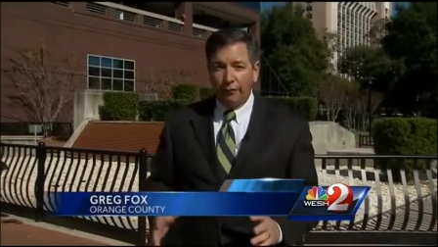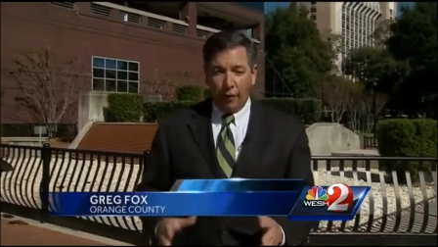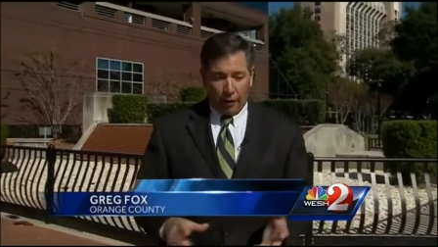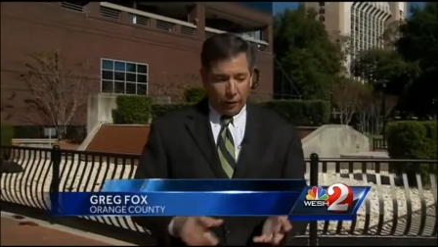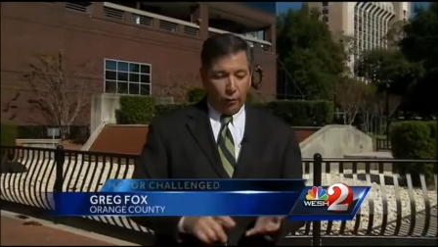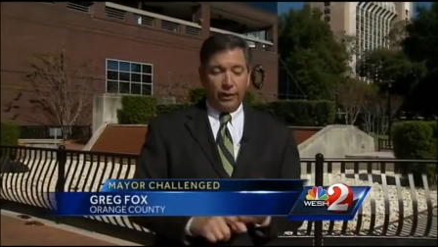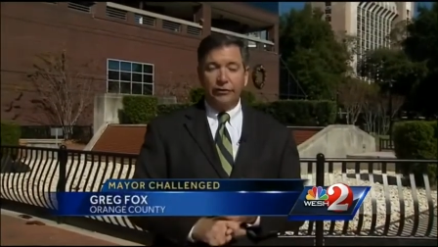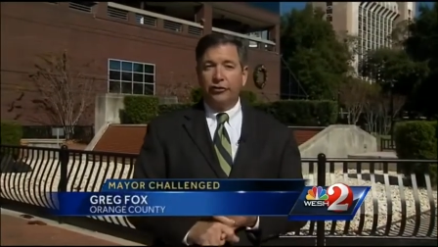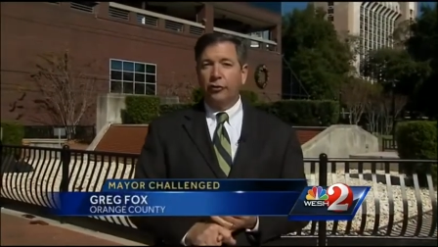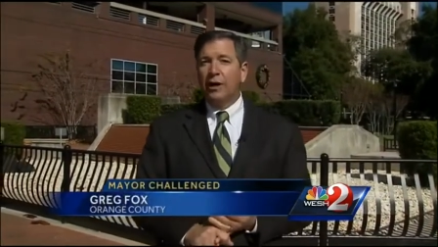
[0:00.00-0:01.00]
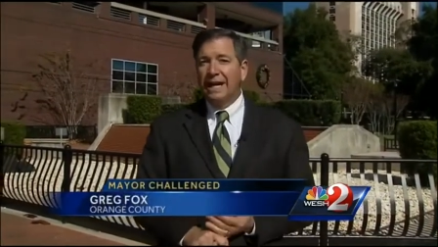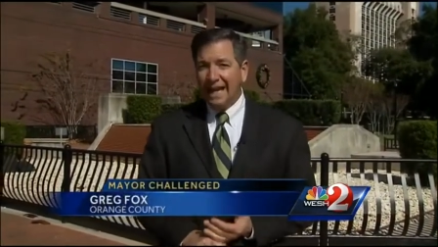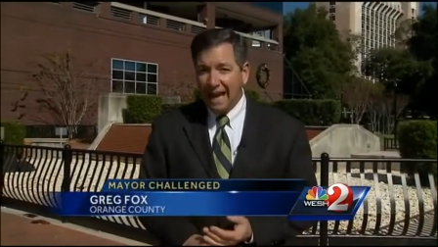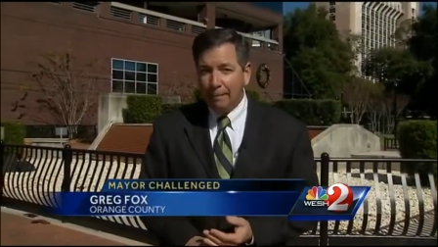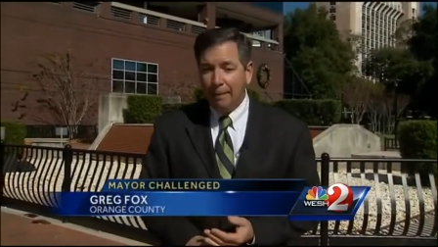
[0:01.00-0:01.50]
far, according to
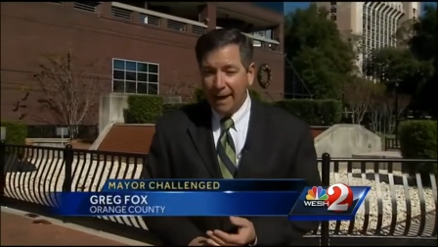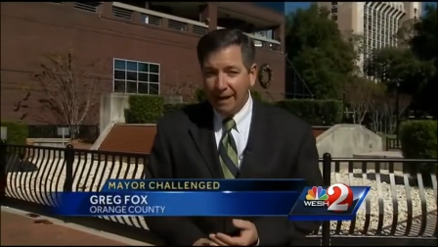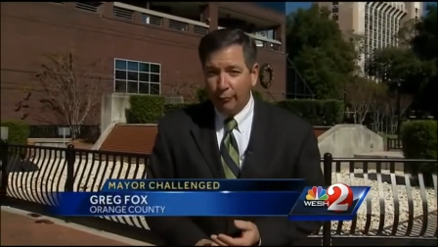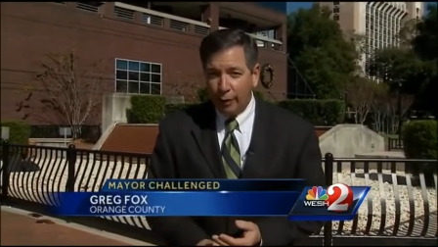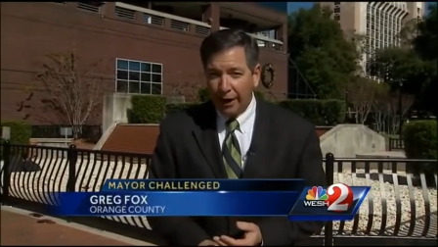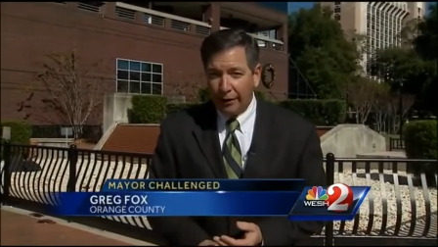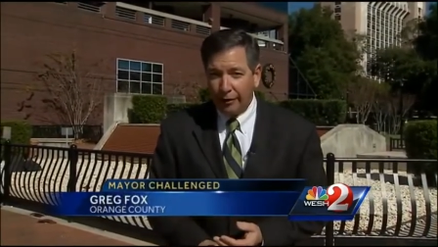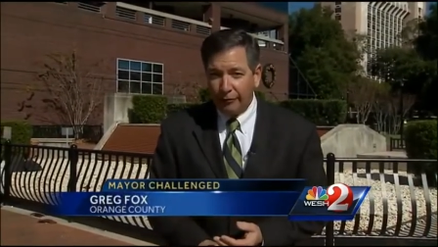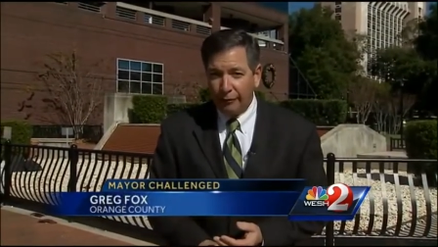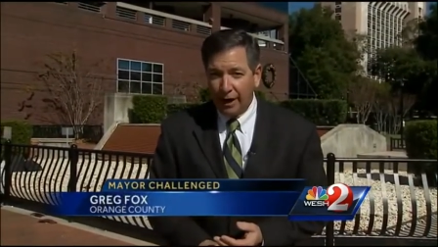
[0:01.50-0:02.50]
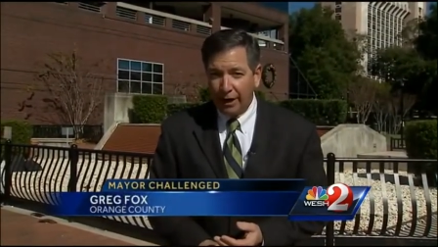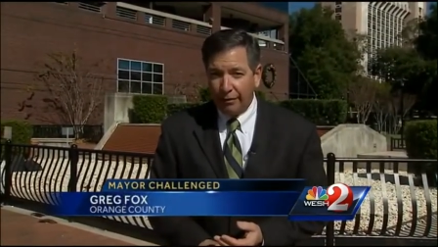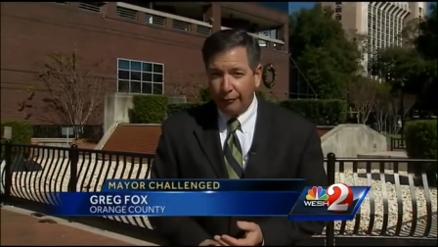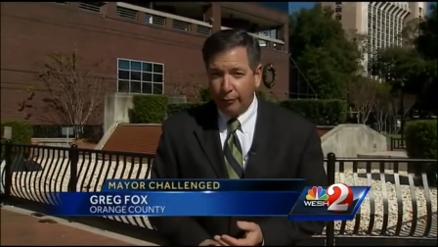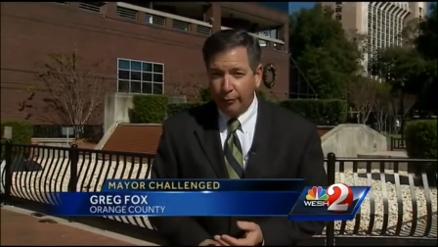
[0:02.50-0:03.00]
campaign records filed
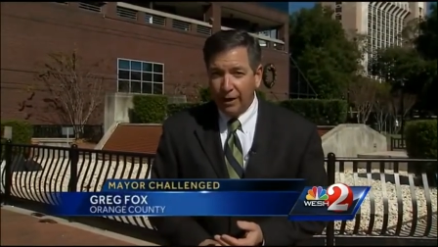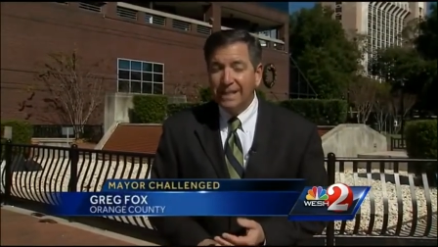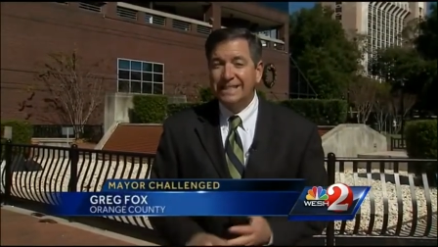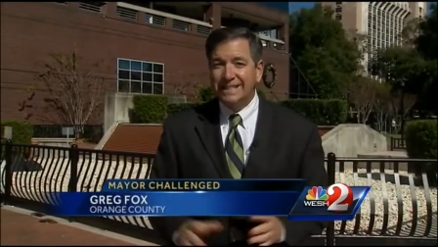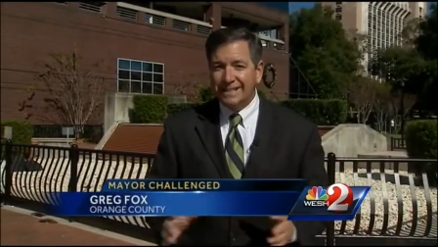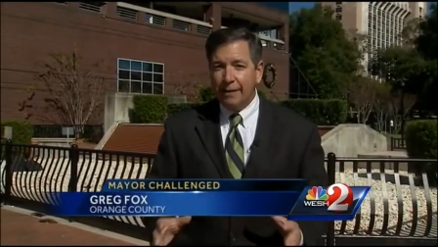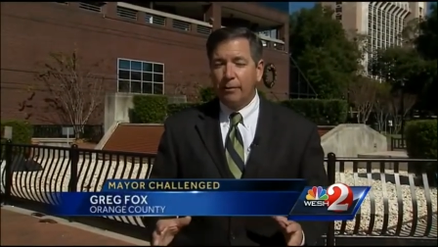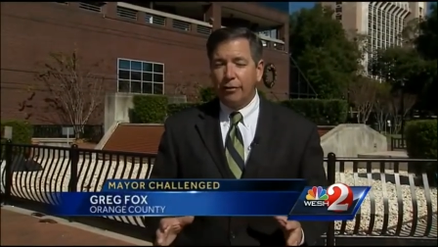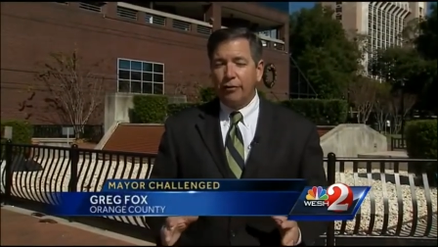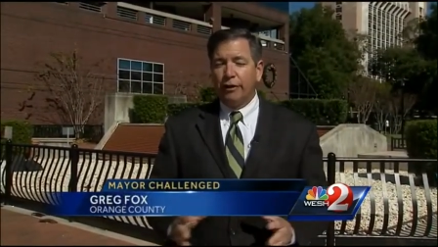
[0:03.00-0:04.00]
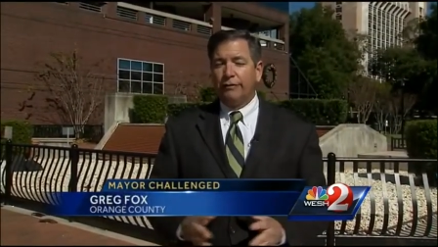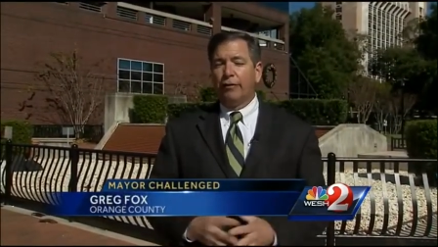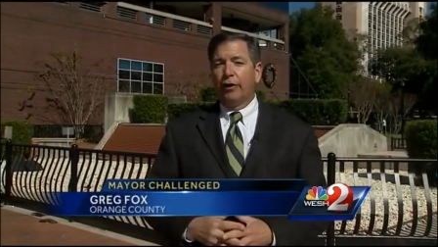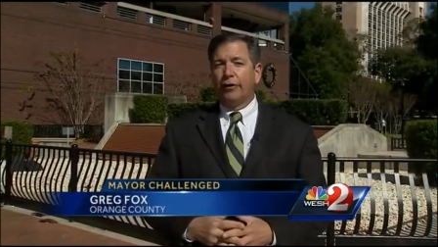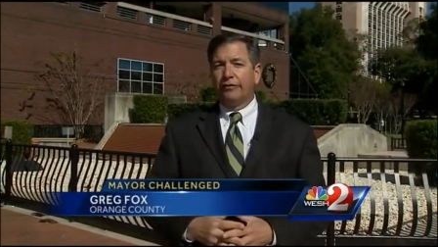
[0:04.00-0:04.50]
through December
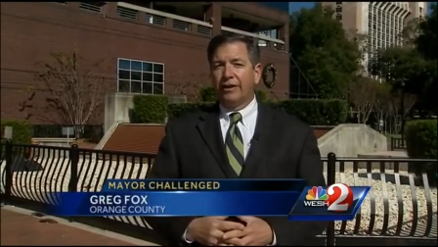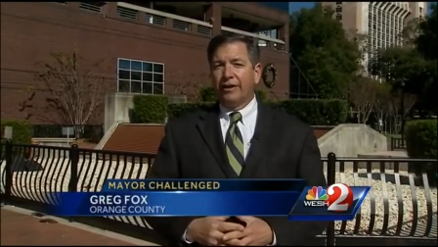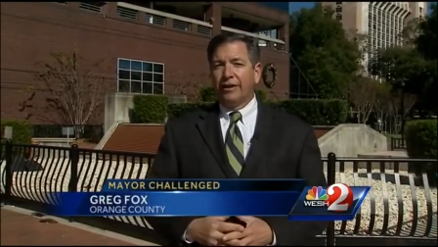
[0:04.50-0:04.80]
31st.